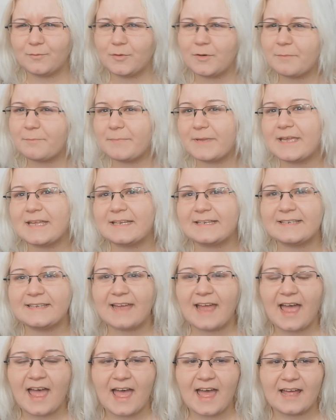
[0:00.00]
wouldn't be
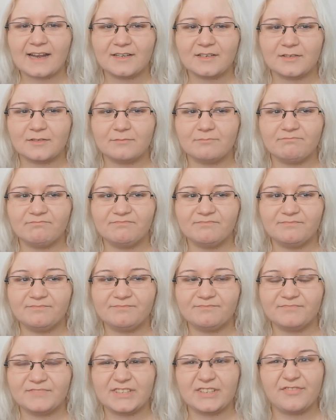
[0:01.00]
that
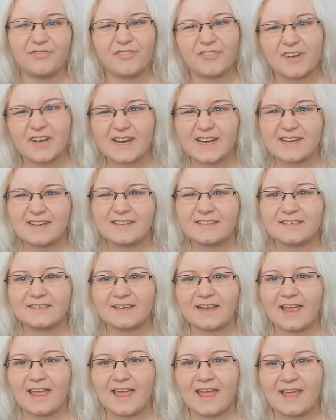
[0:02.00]
different,
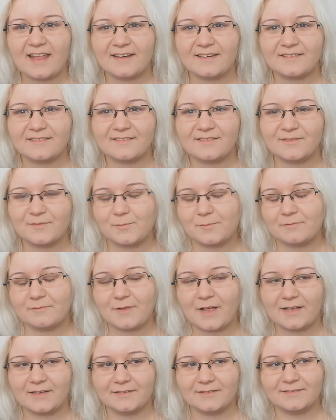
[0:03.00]
and
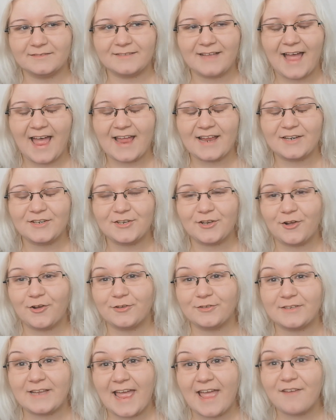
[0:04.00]
well, I
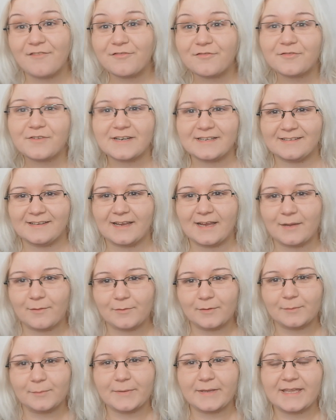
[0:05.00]
thought everything
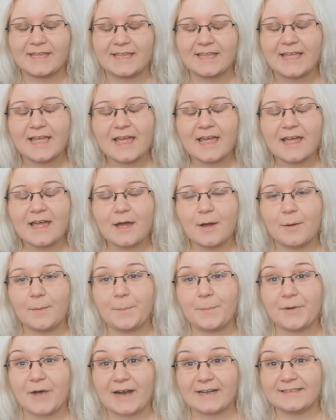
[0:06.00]
will be
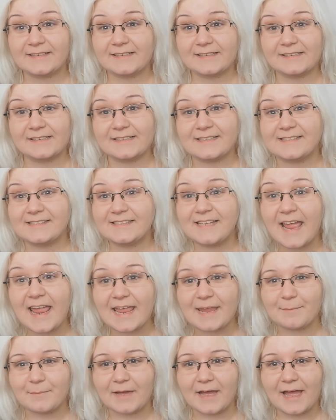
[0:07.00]
practically
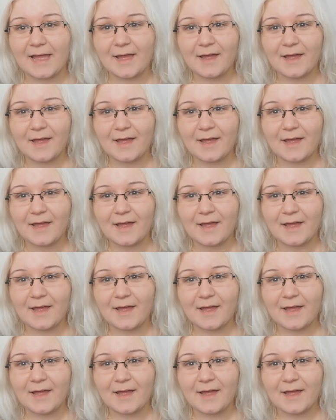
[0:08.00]
same,